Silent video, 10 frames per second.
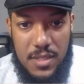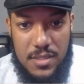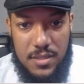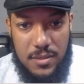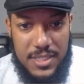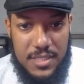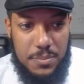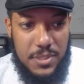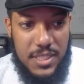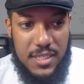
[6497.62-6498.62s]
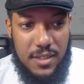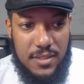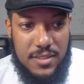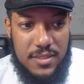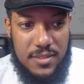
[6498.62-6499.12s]
So let's put in
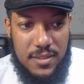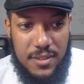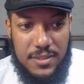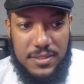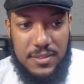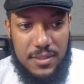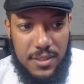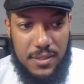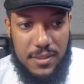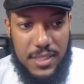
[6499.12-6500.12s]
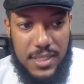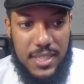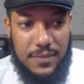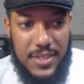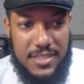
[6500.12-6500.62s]
our
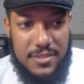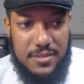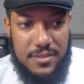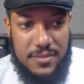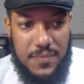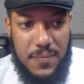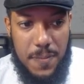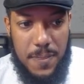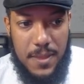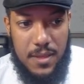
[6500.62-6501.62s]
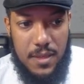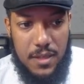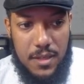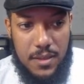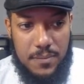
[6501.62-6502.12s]
elevations.
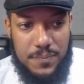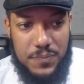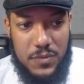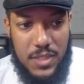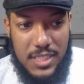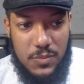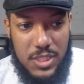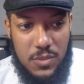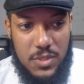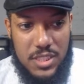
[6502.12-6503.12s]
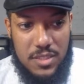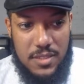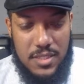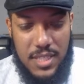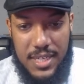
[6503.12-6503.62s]
Actually, we do want to show our
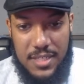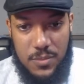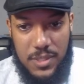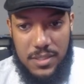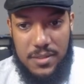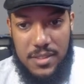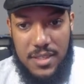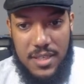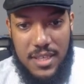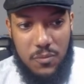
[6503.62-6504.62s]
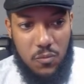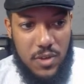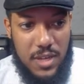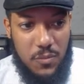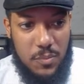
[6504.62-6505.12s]
site as well,
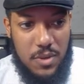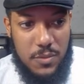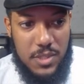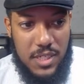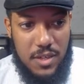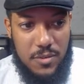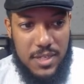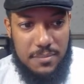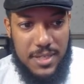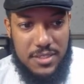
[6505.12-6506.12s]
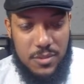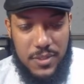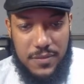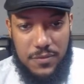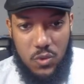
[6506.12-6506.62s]
and we probably want to go and make sure
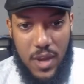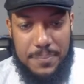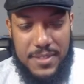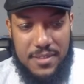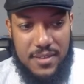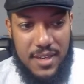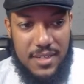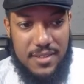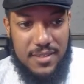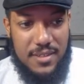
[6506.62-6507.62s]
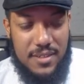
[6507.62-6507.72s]
we've cropped the site.